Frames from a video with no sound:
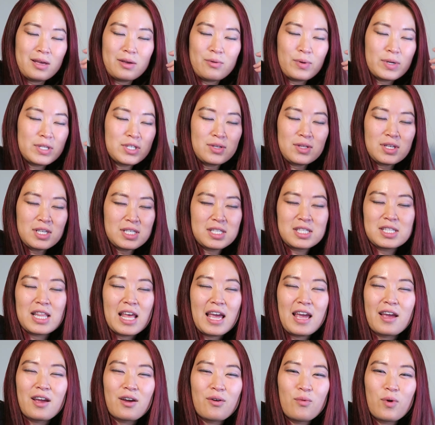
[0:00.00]
we do this
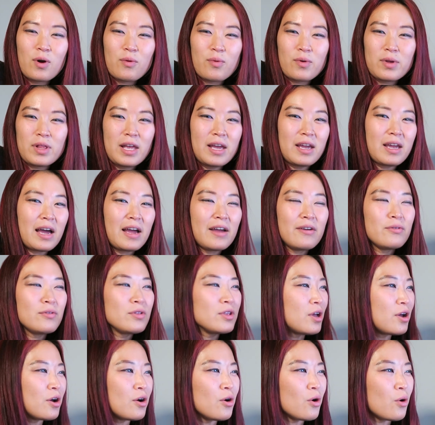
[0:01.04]
thing where we're like, I don't
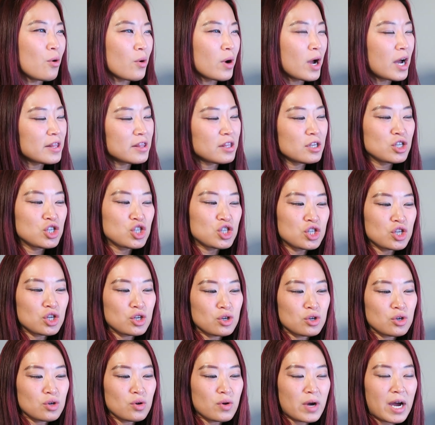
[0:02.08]
know, got the
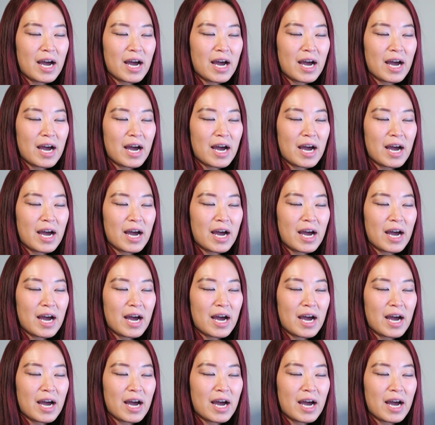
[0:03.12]
shoe,